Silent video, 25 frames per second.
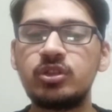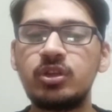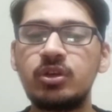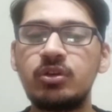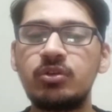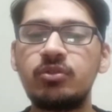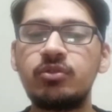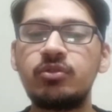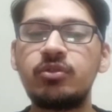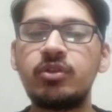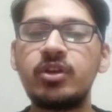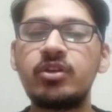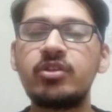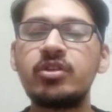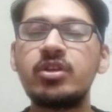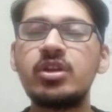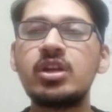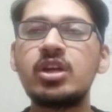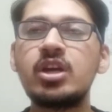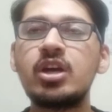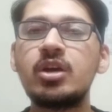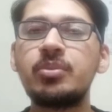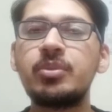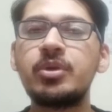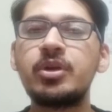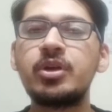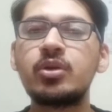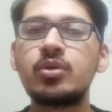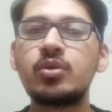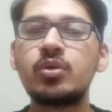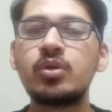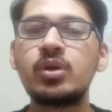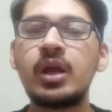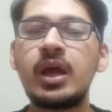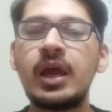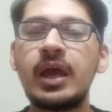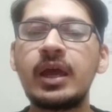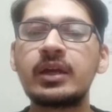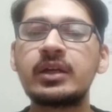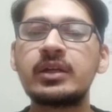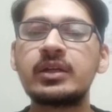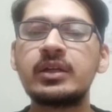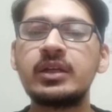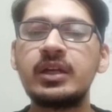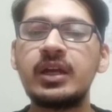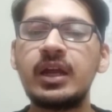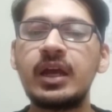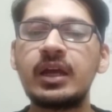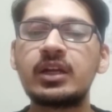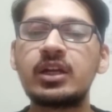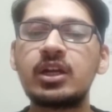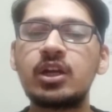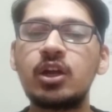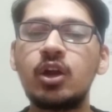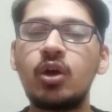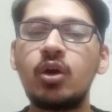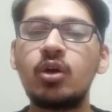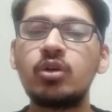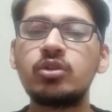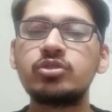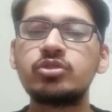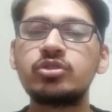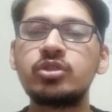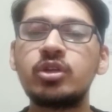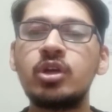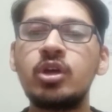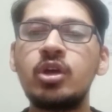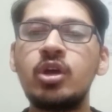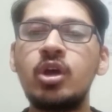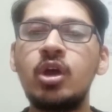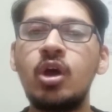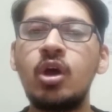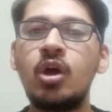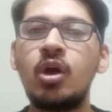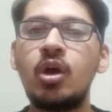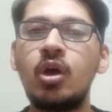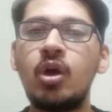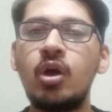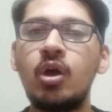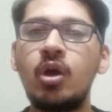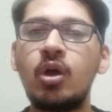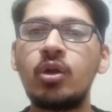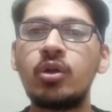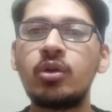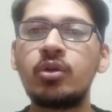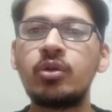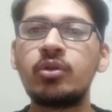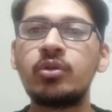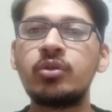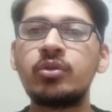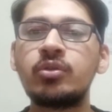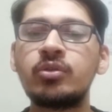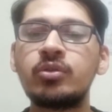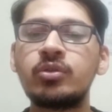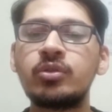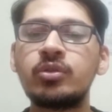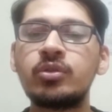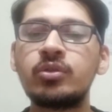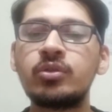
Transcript: The federal government could enact laws on